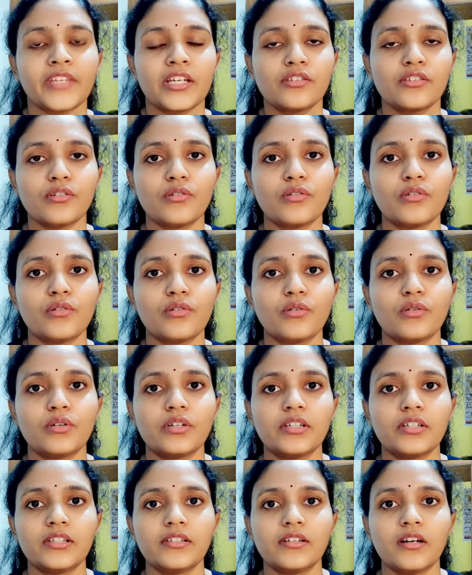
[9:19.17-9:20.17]

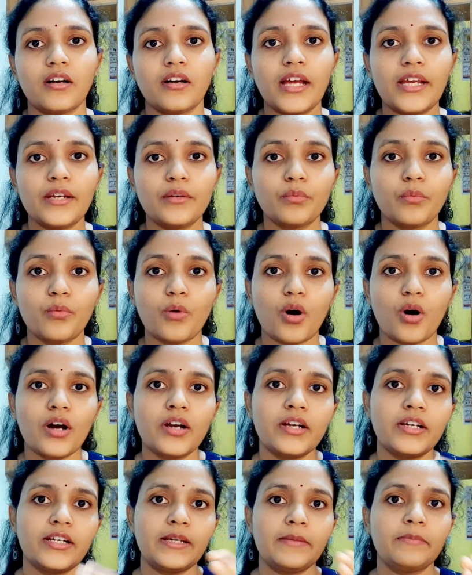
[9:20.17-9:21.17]
So at
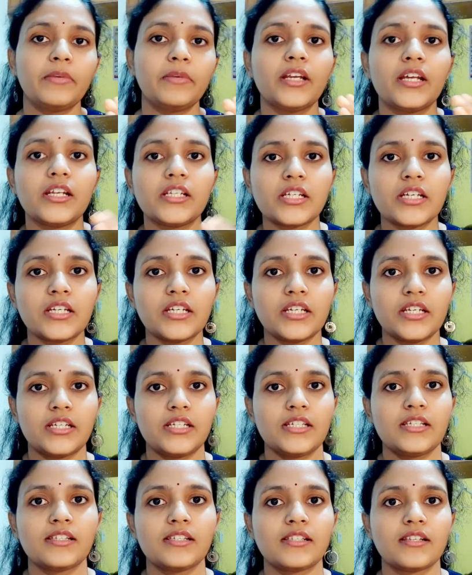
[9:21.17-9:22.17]
what temperature
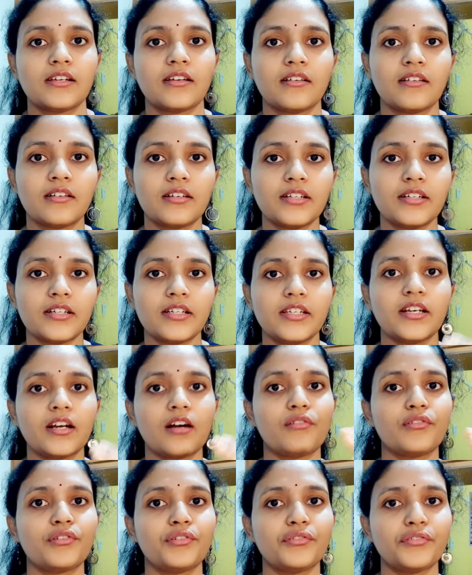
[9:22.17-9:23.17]
it is turning
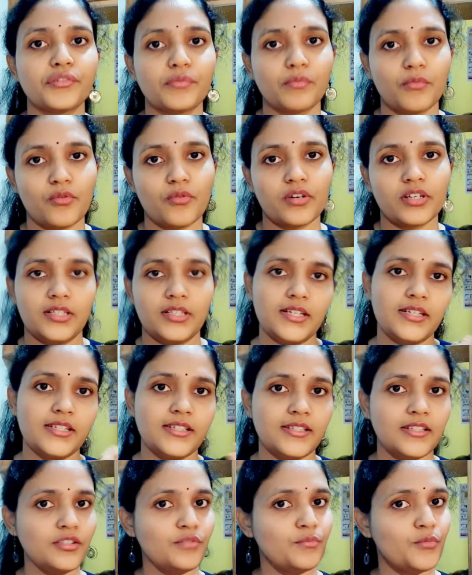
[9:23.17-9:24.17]
out to smoke, that
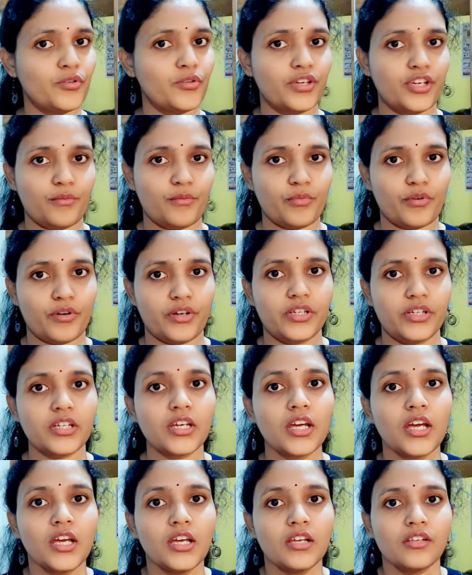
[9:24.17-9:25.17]
is a smoking point.
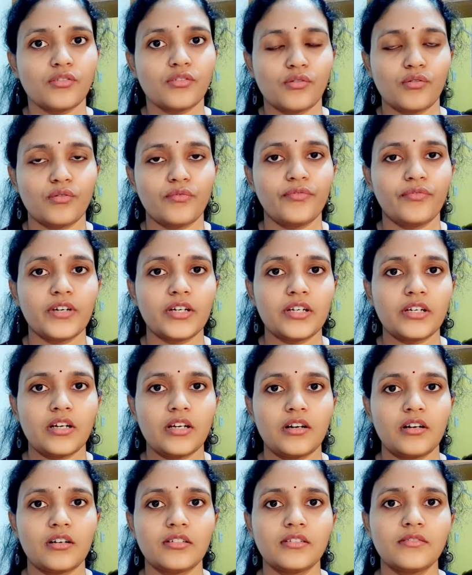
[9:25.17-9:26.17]
So
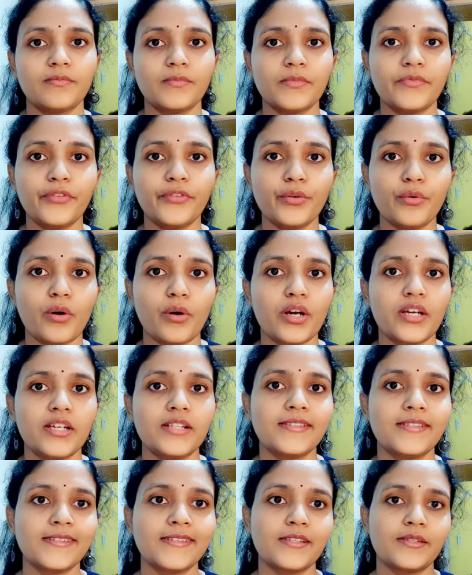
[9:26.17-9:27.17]
for few
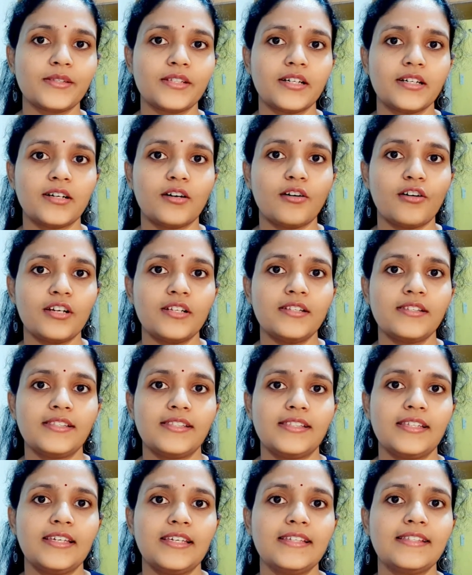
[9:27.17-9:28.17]
oils, oils
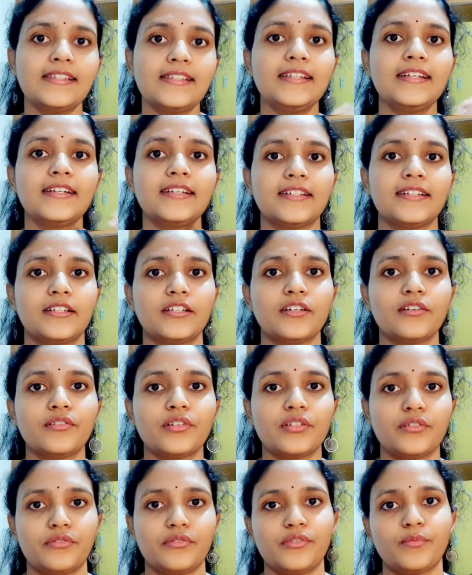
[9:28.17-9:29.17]
easily turn
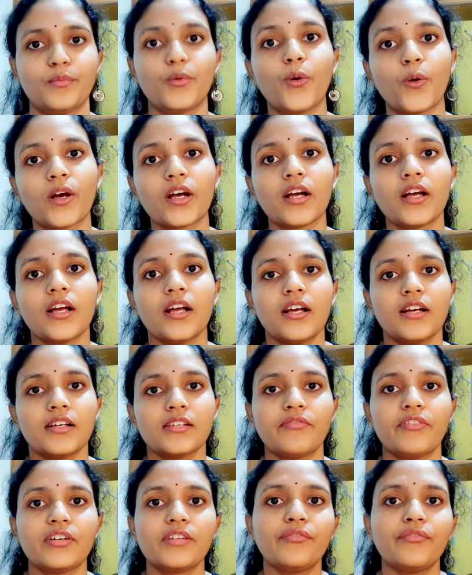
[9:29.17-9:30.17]
out to smoke.
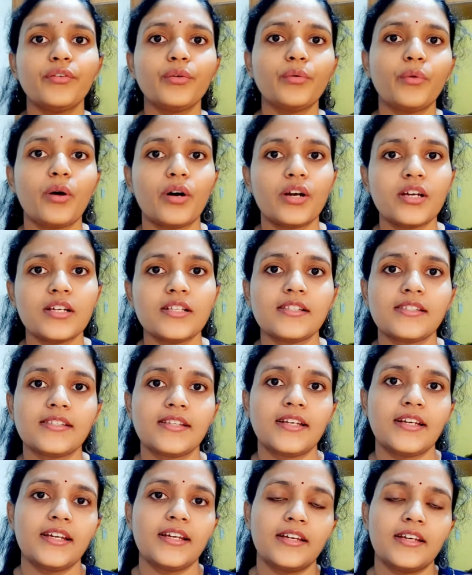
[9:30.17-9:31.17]
For few oils,
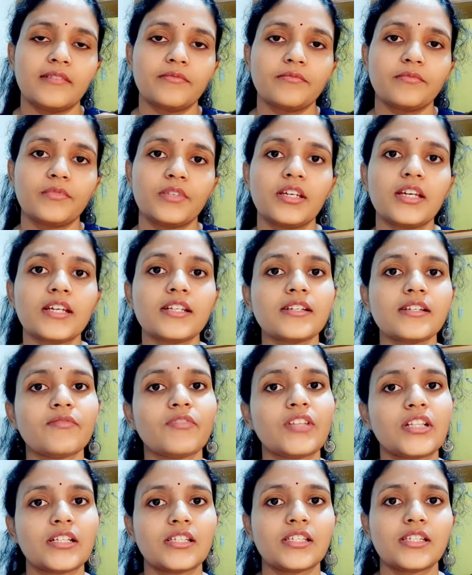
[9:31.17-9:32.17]
they can
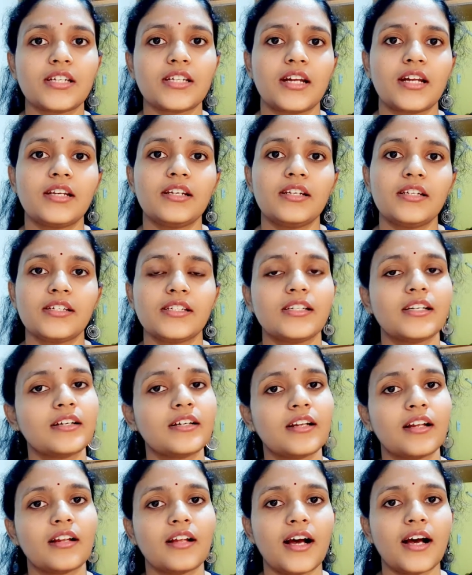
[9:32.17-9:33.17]
withstand little
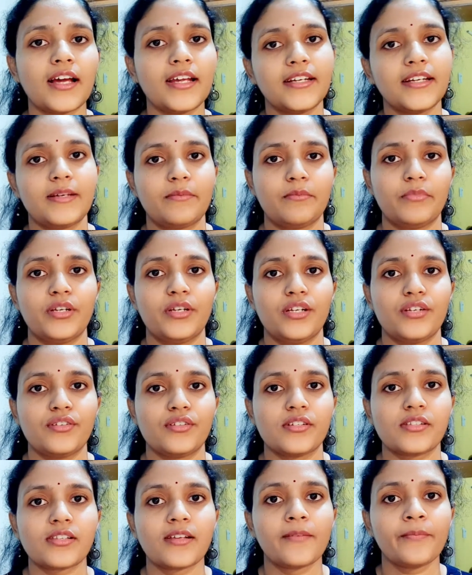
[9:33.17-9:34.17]
high
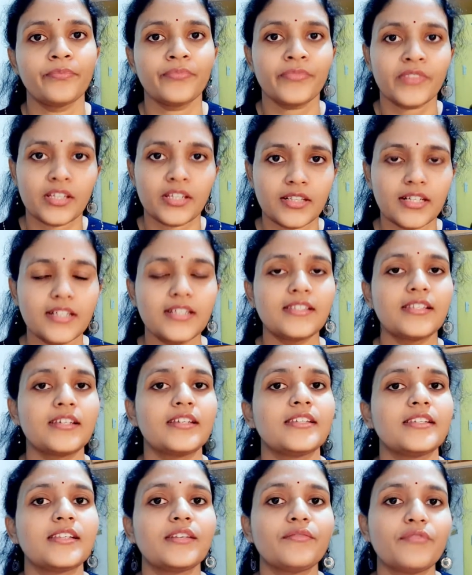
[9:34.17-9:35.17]
temperatures. That is the
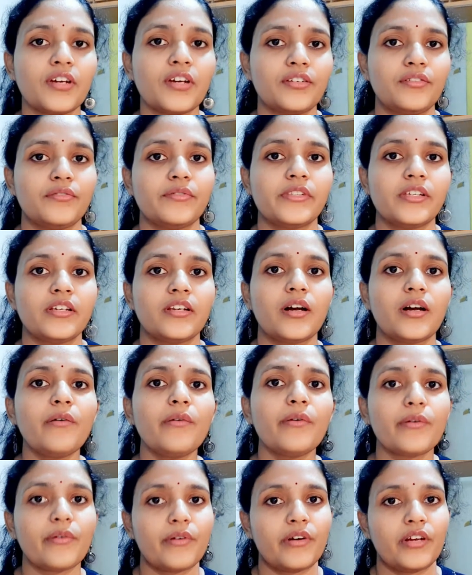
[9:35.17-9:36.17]
reason we are using
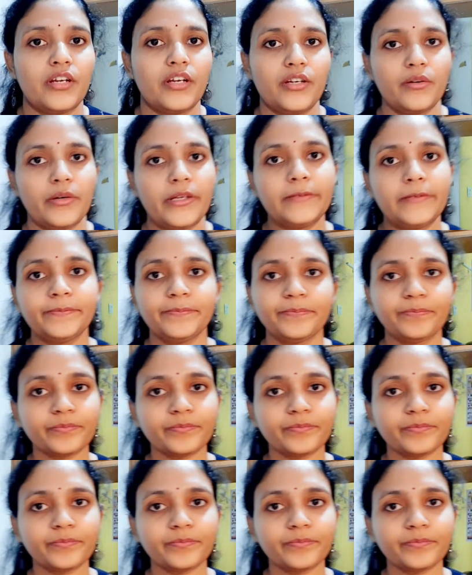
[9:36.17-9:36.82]
now coconut oil.